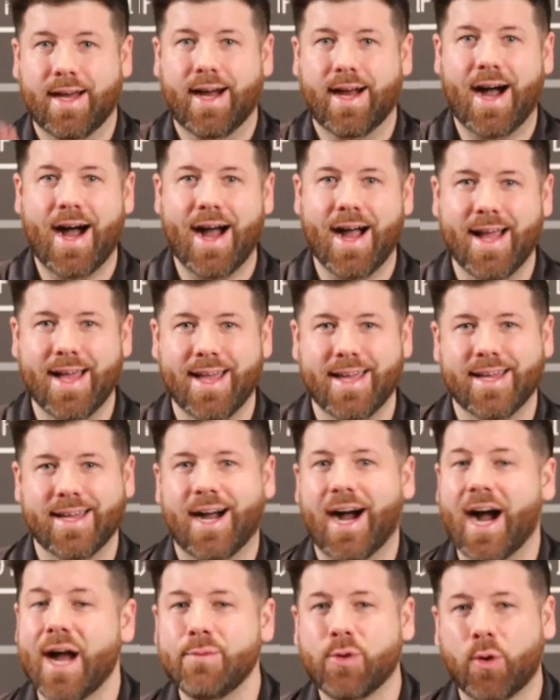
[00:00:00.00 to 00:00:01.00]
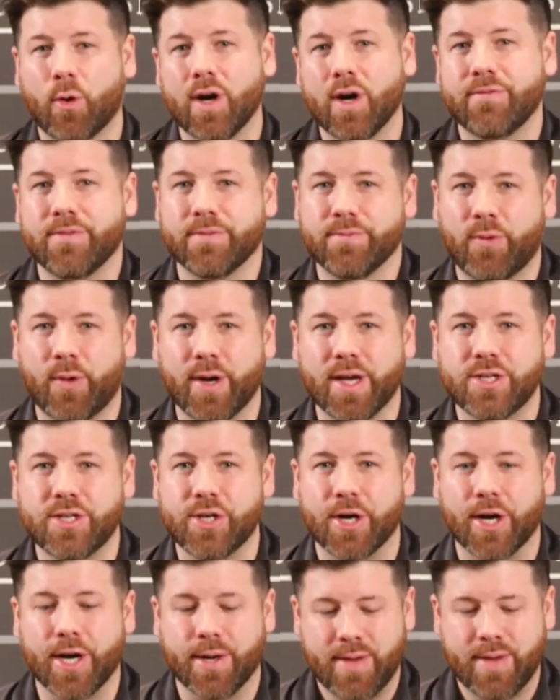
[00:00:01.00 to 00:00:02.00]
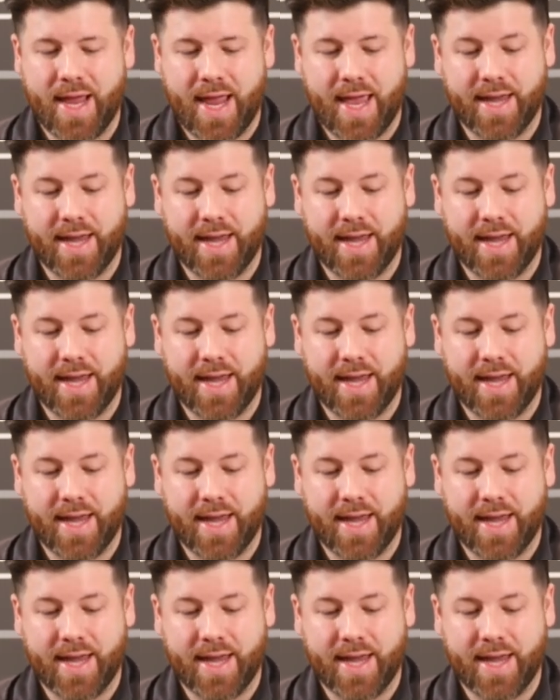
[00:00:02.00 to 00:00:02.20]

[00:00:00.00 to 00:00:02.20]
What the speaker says: Hi, I'm Cory from Voyager,